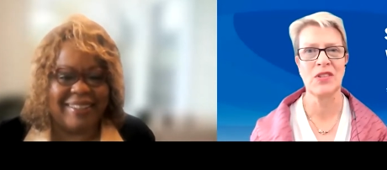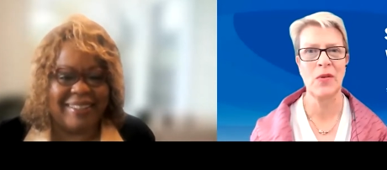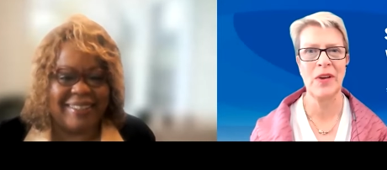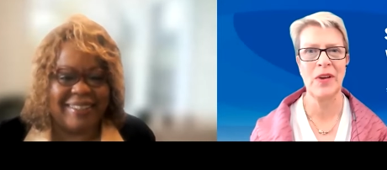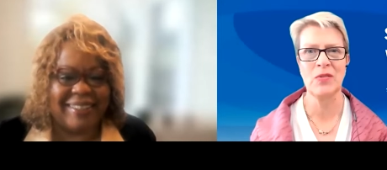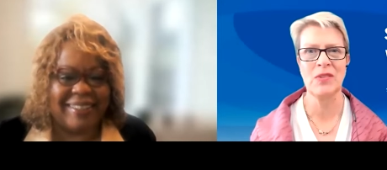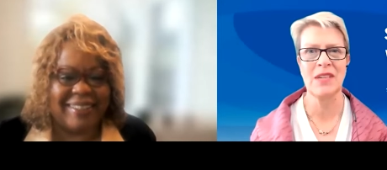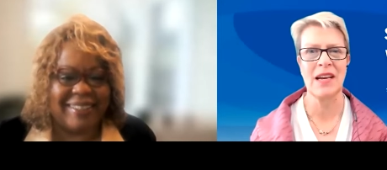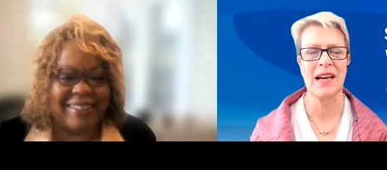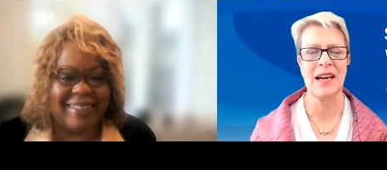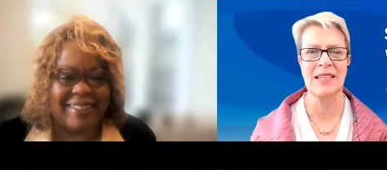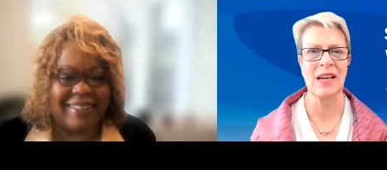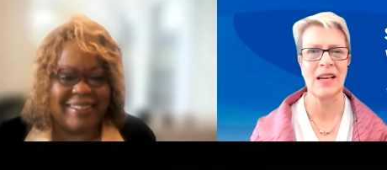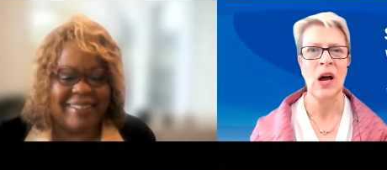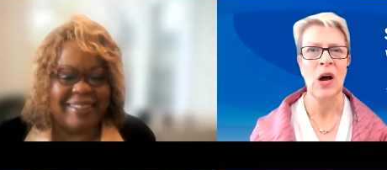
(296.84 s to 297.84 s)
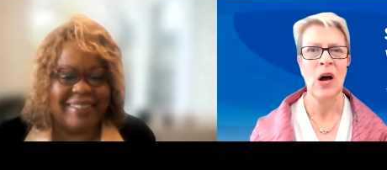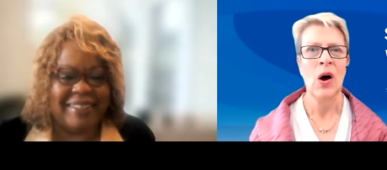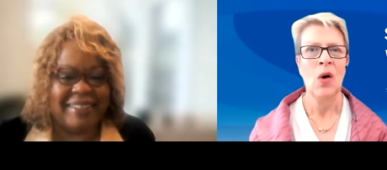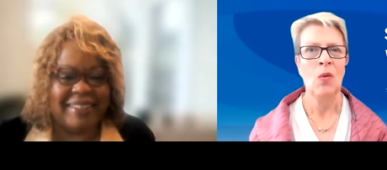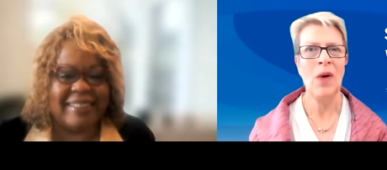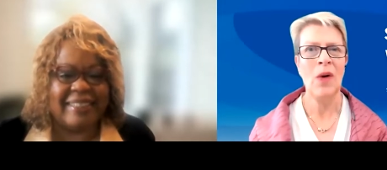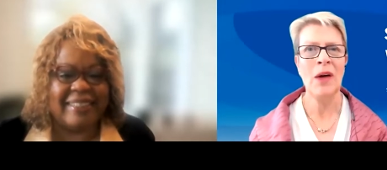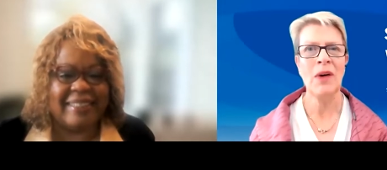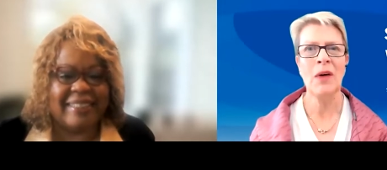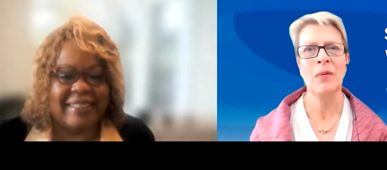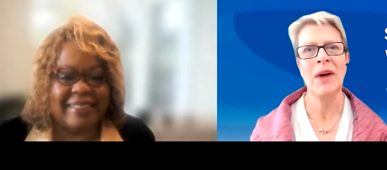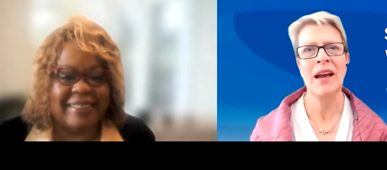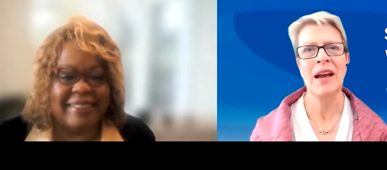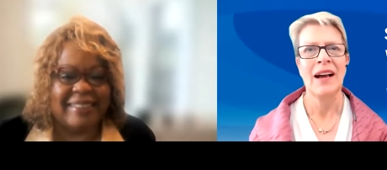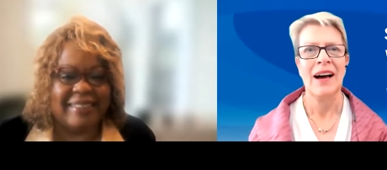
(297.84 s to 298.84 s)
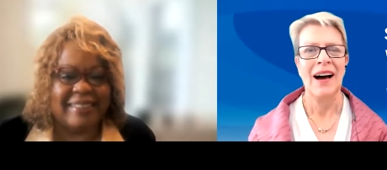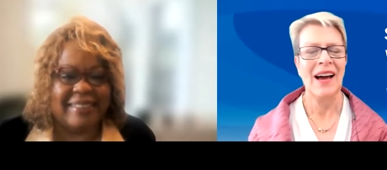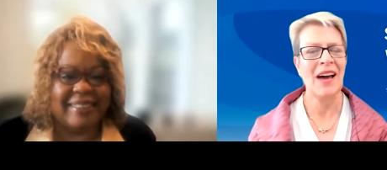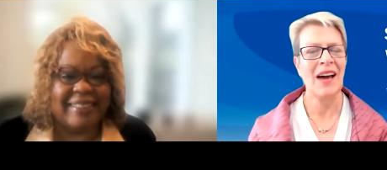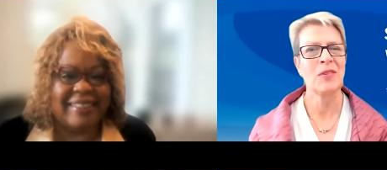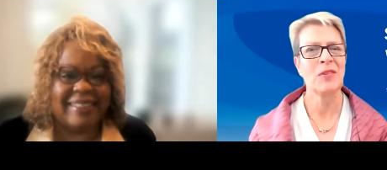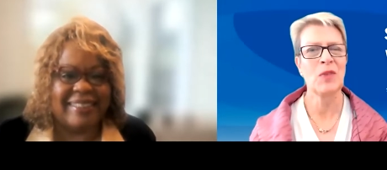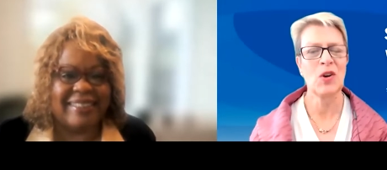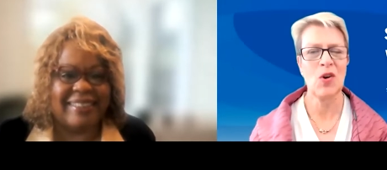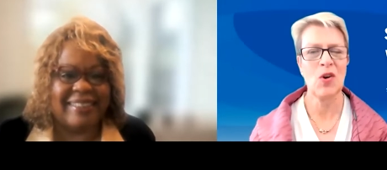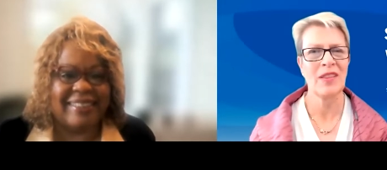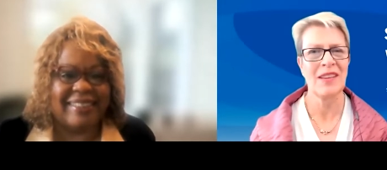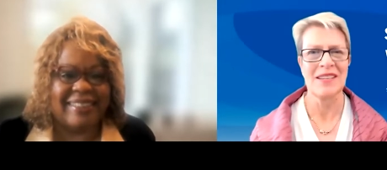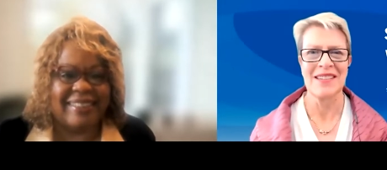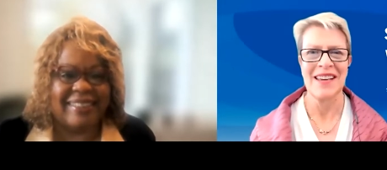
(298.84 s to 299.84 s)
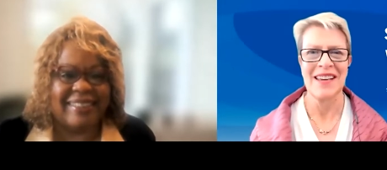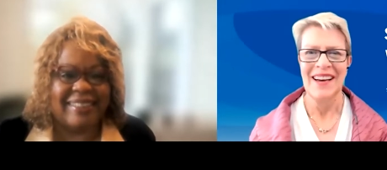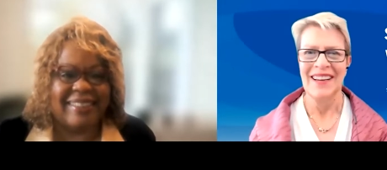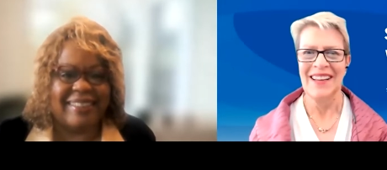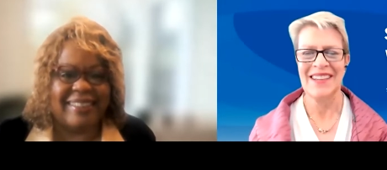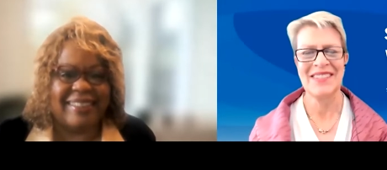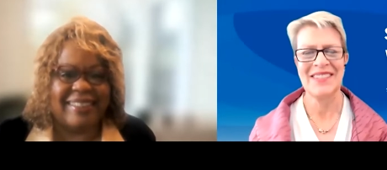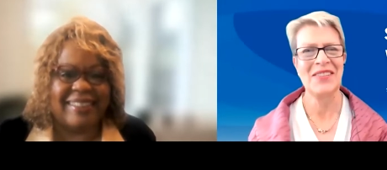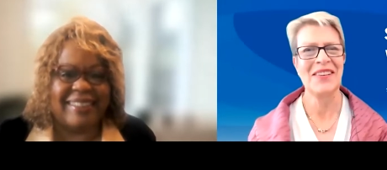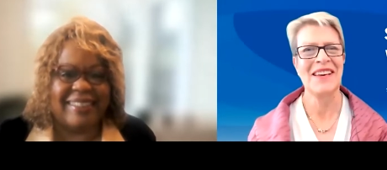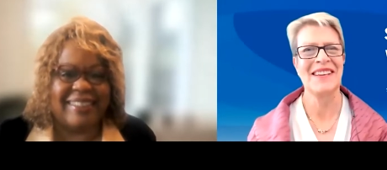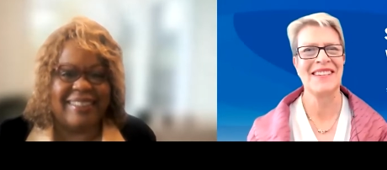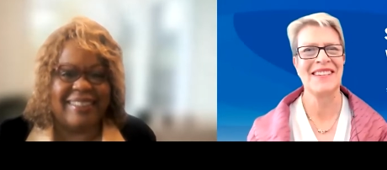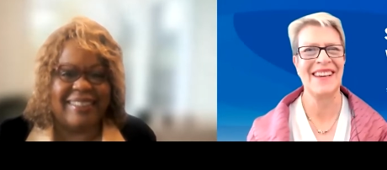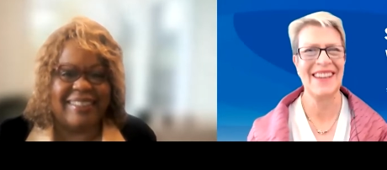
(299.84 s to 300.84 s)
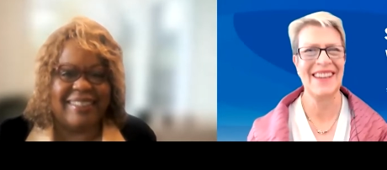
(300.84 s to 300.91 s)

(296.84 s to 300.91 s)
Speaker 1: so interesting. I said, "Wait, wait, wait! I have to record this. Let's do this."